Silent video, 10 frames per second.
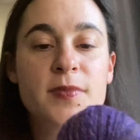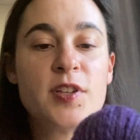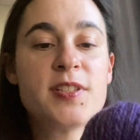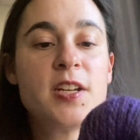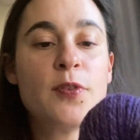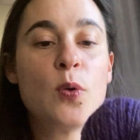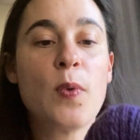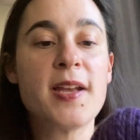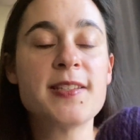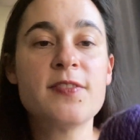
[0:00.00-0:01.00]
There's different
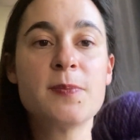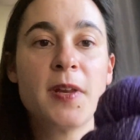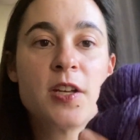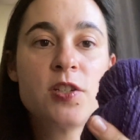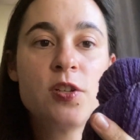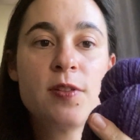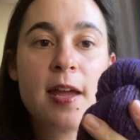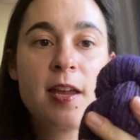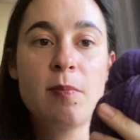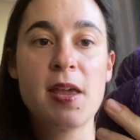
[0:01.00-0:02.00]
ways of spinning too
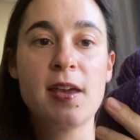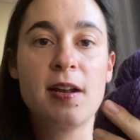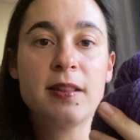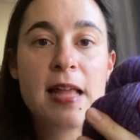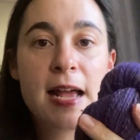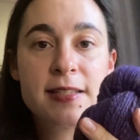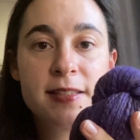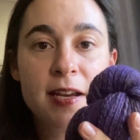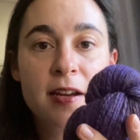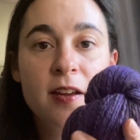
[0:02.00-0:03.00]
that can make it
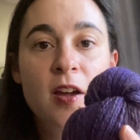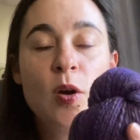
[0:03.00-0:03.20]
elastic